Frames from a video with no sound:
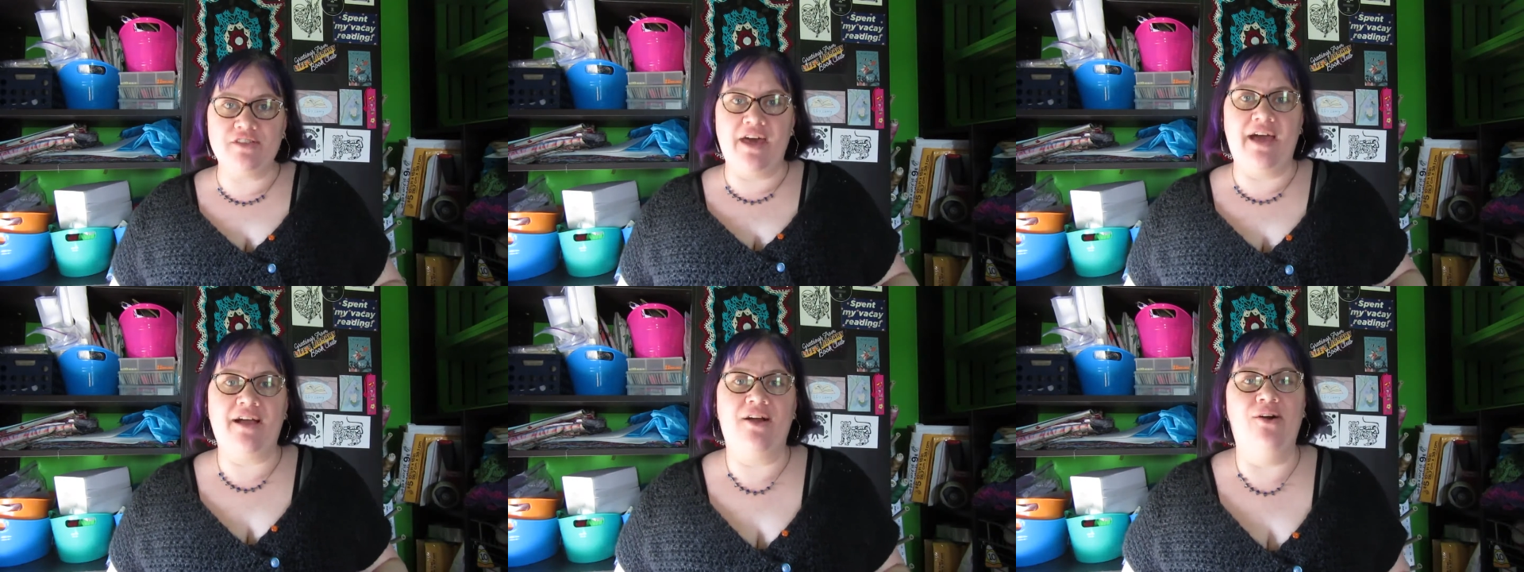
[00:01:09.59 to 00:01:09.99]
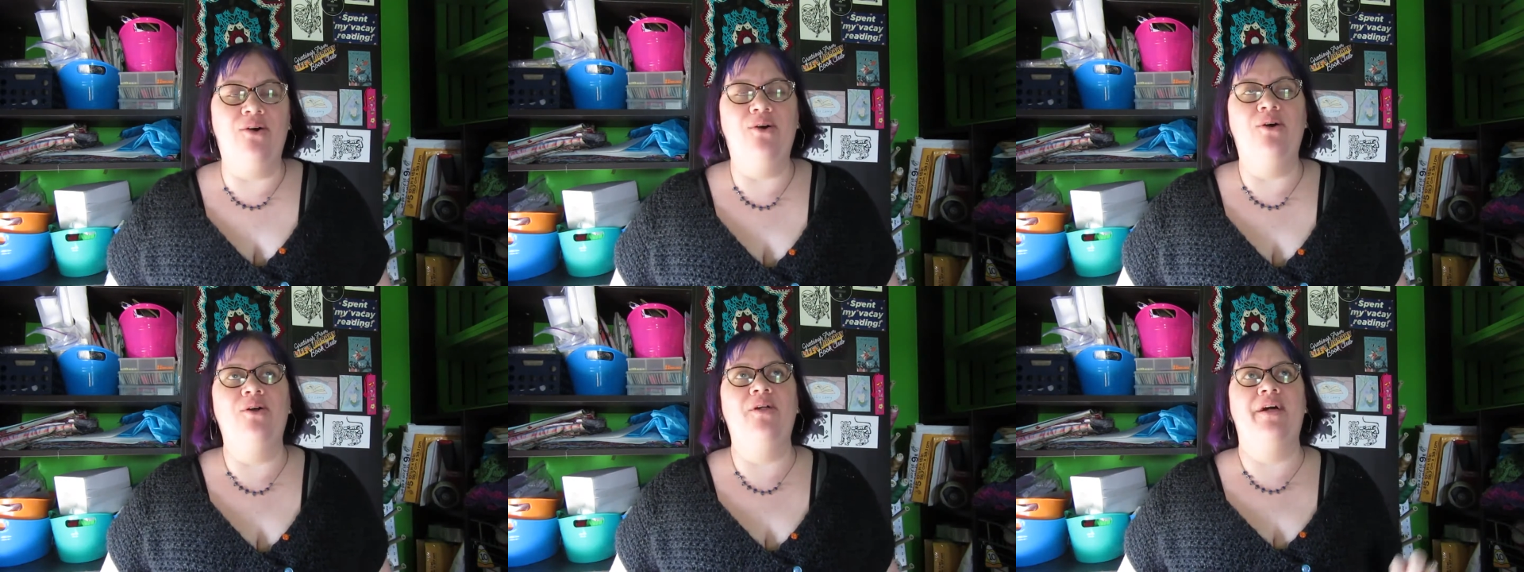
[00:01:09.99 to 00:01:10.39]
that
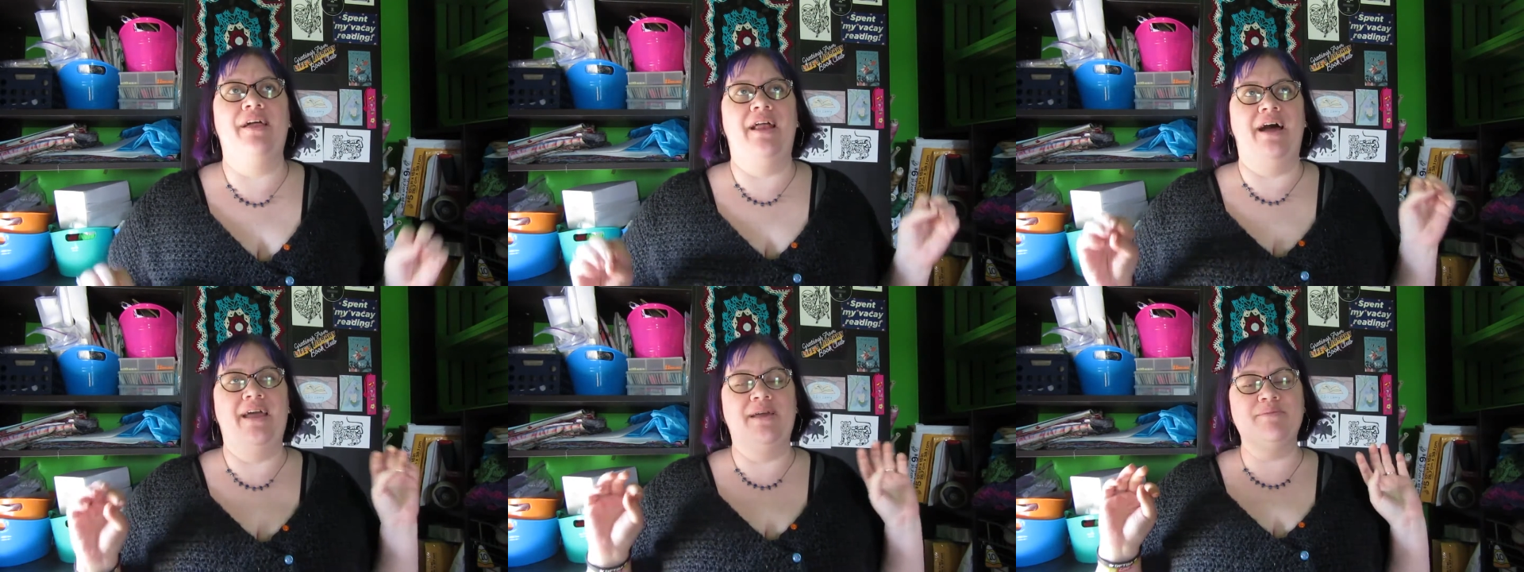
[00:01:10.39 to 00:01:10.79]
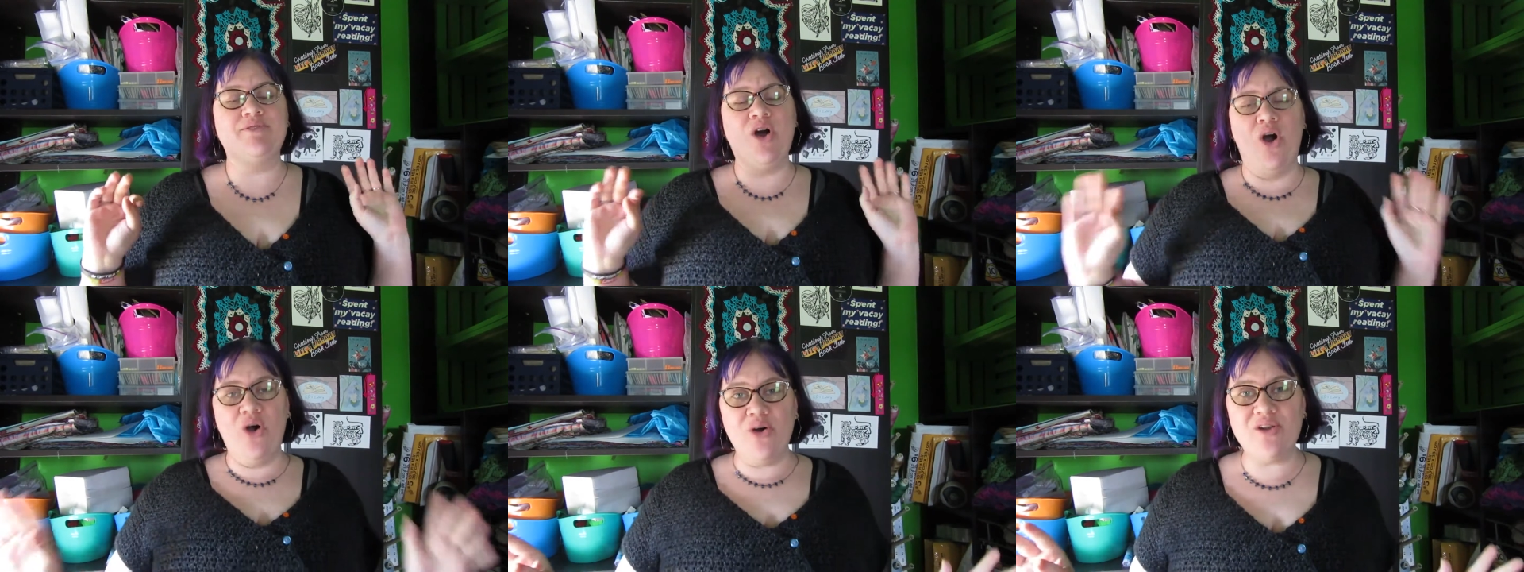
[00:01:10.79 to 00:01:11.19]
goal and I am
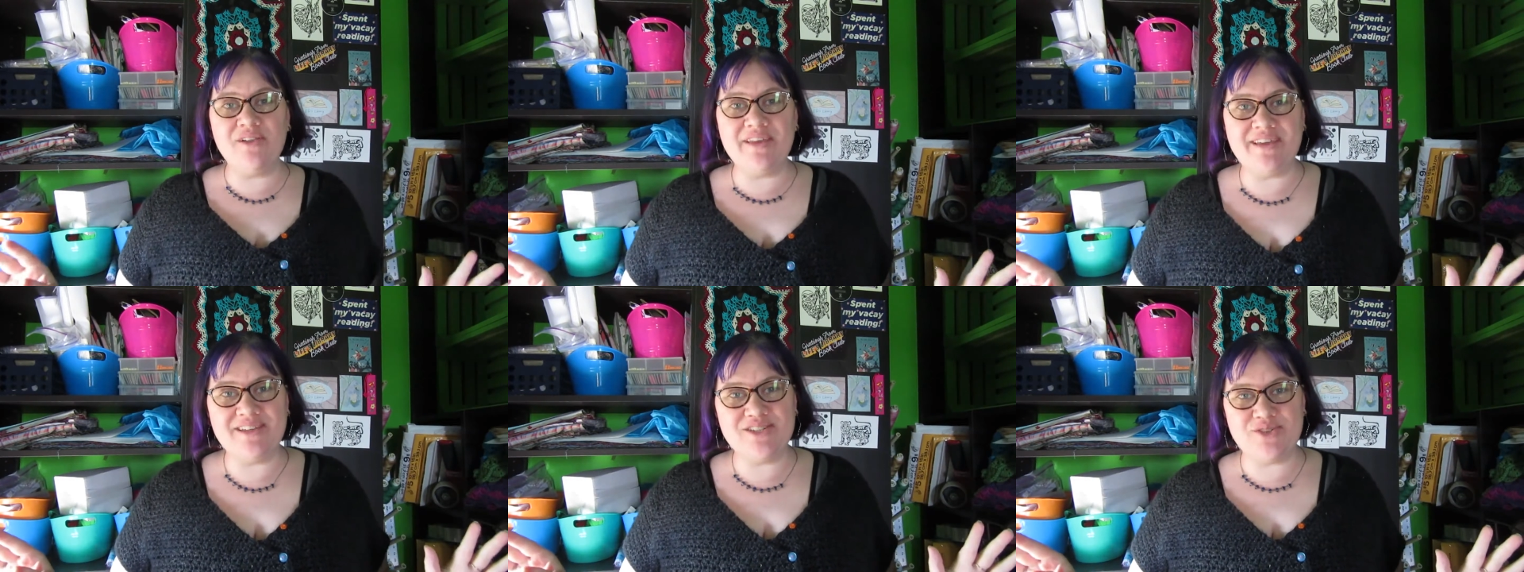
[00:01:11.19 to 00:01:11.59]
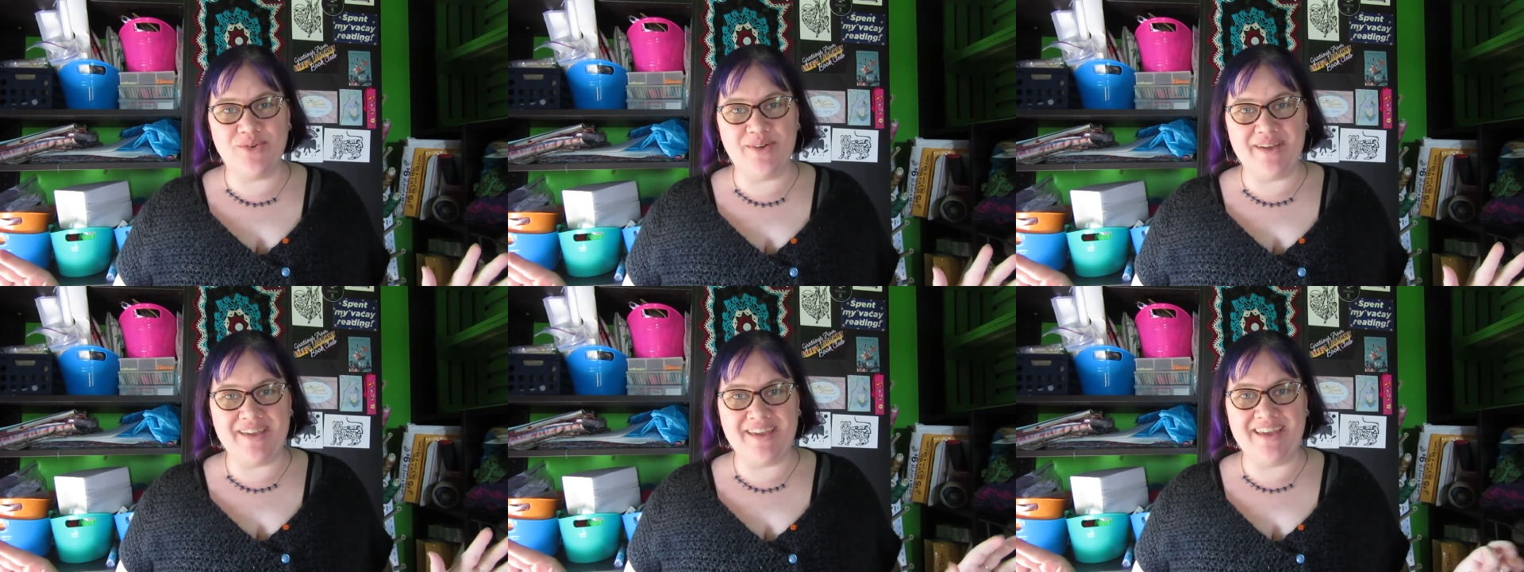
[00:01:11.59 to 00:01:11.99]
totally
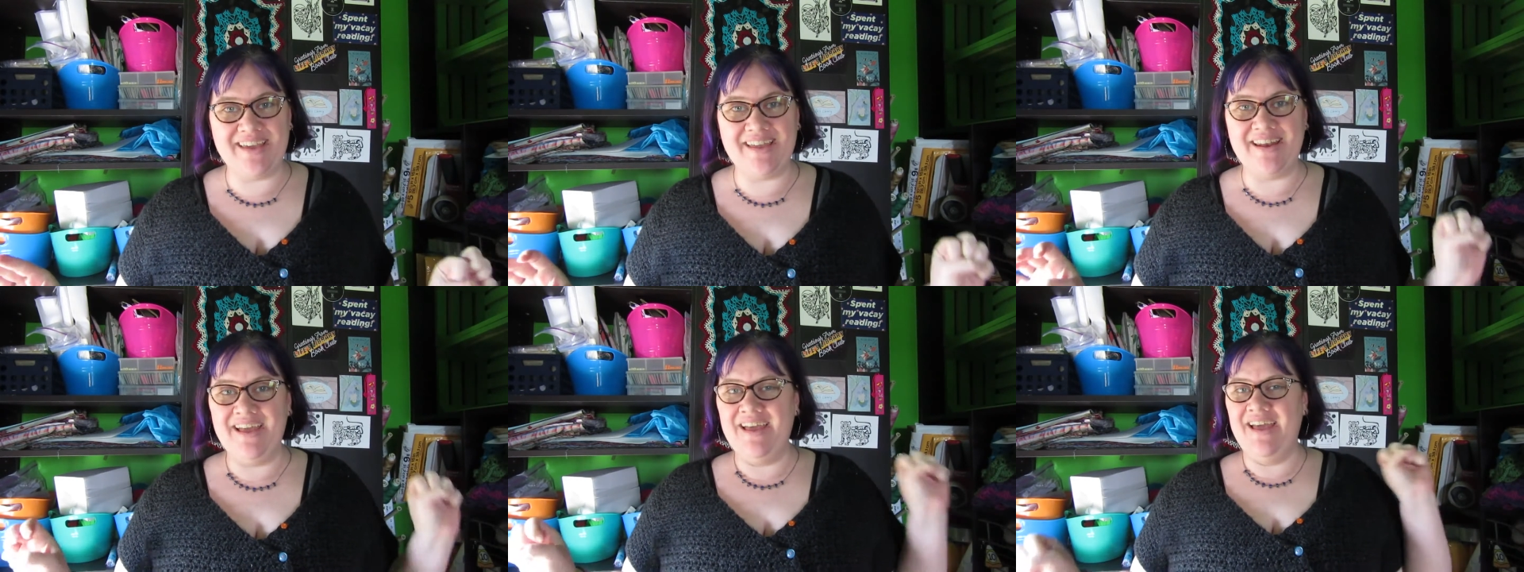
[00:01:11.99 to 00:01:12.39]
enjoying it